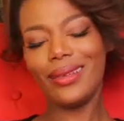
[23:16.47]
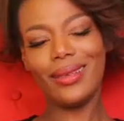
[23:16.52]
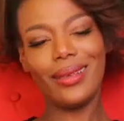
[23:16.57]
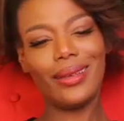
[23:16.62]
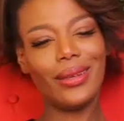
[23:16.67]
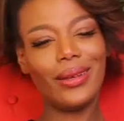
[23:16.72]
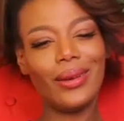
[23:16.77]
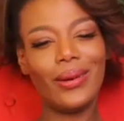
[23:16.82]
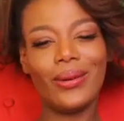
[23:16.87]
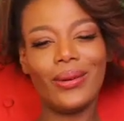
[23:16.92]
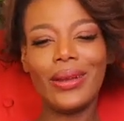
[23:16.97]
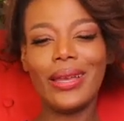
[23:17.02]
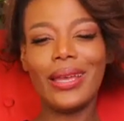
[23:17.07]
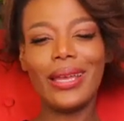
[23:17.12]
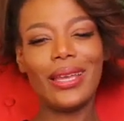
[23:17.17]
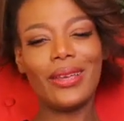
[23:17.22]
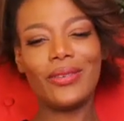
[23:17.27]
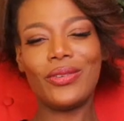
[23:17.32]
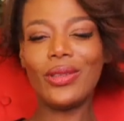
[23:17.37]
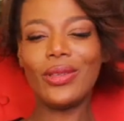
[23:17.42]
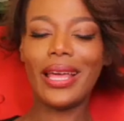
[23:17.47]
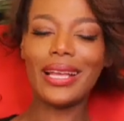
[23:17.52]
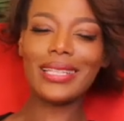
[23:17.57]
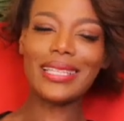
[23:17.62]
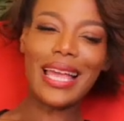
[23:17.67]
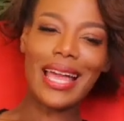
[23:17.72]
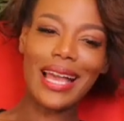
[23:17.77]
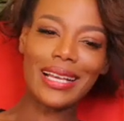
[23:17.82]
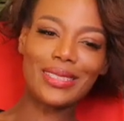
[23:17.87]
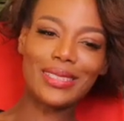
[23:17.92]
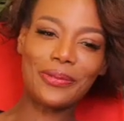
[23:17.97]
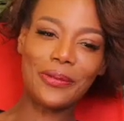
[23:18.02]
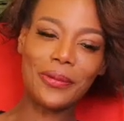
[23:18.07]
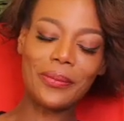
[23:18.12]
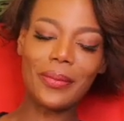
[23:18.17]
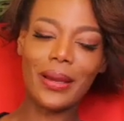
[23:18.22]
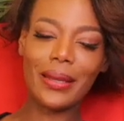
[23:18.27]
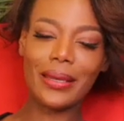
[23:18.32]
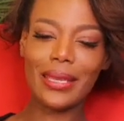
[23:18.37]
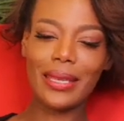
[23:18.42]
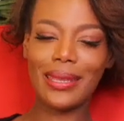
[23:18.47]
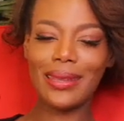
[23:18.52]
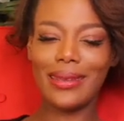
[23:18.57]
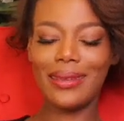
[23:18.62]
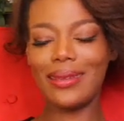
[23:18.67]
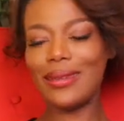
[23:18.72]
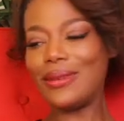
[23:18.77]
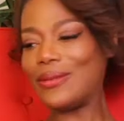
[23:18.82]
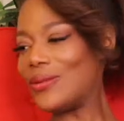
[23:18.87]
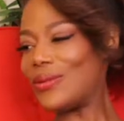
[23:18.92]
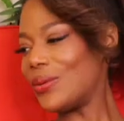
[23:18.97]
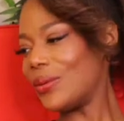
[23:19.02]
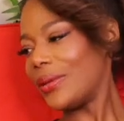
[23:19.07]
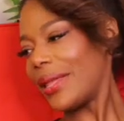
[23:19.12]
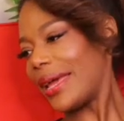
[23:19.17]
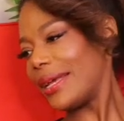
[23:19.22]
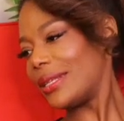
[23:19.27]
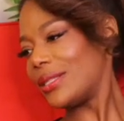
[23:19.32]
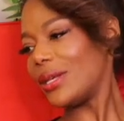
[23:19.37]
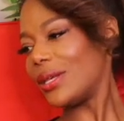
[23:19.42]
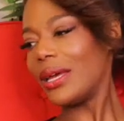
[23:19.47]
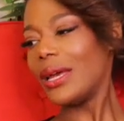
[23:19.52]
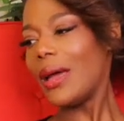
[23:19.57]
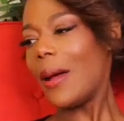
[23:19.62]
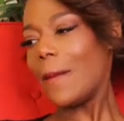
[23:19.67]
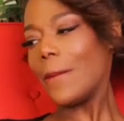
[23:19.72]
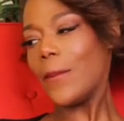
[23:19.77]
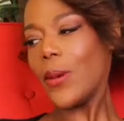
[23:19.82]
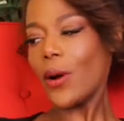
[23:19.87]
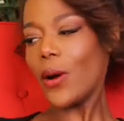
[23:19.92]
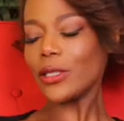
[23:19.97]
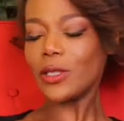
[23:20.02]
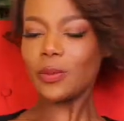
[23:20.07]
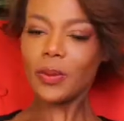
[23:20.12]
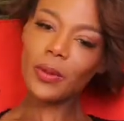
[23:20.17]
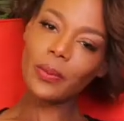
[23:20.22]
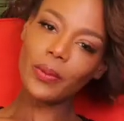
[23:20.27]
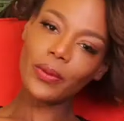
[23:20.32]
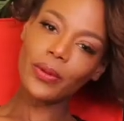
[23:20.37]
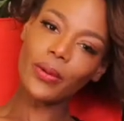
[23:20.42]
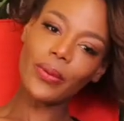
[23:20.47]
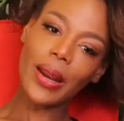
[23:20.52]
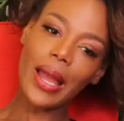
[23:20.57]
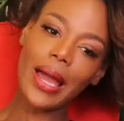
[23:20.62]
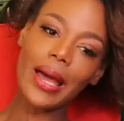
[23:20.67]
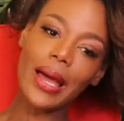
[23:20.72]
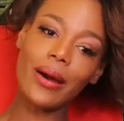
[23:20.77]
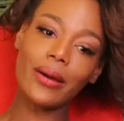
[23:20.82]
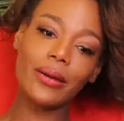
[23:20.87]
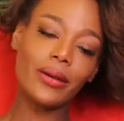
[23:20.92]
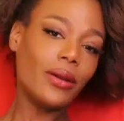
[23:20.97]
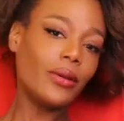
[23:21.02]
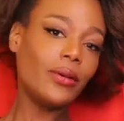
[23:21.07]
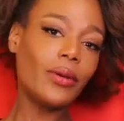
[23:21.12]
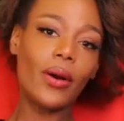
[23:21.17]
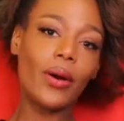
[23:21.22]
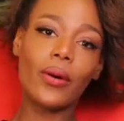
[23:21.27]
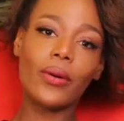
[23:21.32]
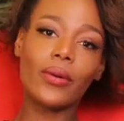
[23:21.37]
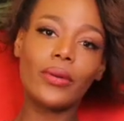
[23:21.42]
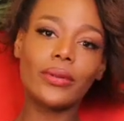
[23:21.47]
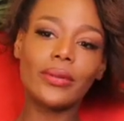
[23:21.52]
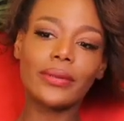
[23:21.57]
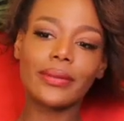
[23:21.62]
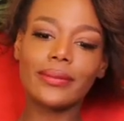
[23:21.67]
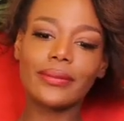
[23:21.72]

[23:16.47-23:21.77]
you know, if you like to ask for money, if you like to boss people around. No.